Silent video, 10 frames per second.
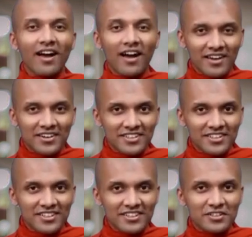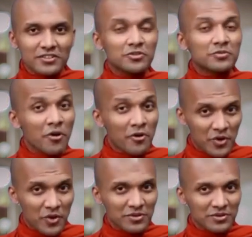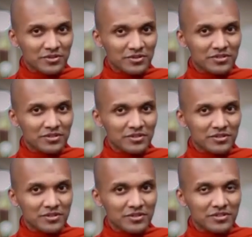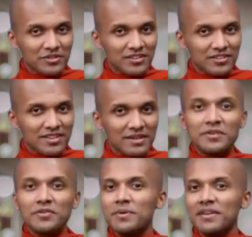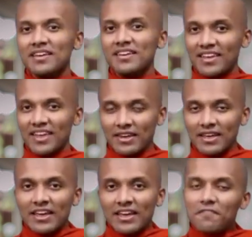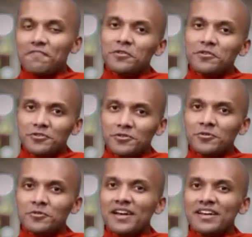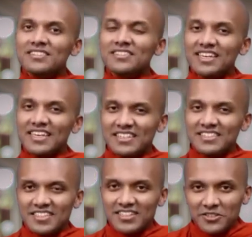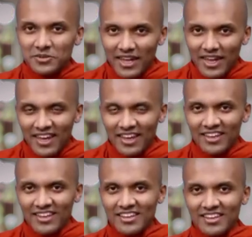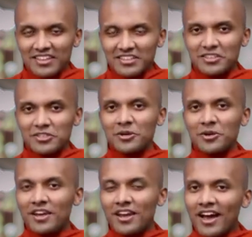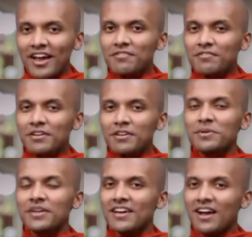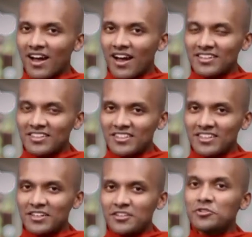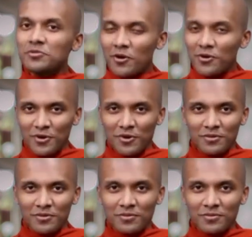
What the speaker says: hard tomorrow. Let me repeat that again. If you do what is easy today, your life will be hard tomorrow.